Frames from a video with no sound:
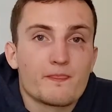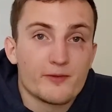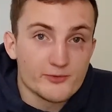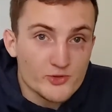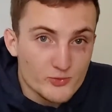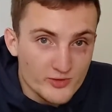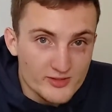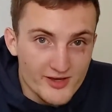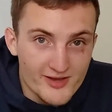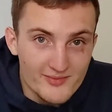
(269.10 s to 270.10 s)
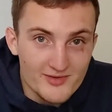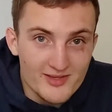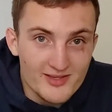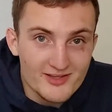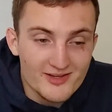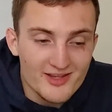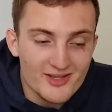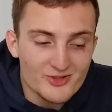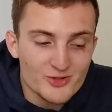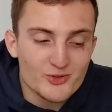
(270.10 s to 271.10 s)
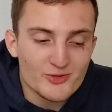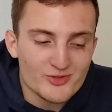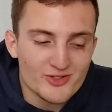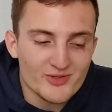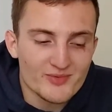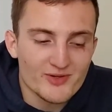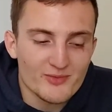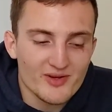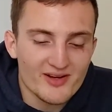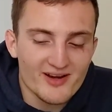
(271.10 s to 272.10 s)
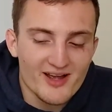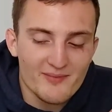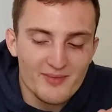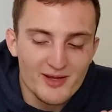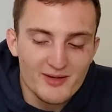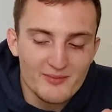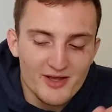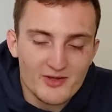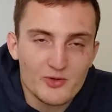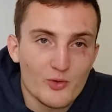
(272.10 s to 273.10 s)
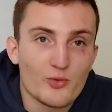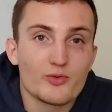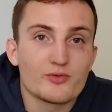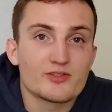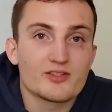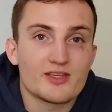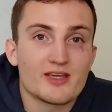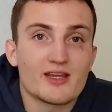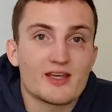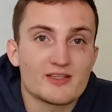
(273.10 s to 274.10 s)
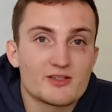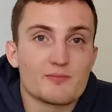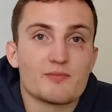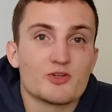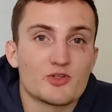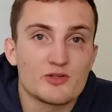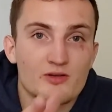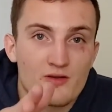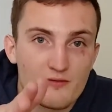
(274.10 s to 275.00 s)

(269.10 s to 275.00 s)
There was this one time in a Judo tournament where I made it my goal to get a submission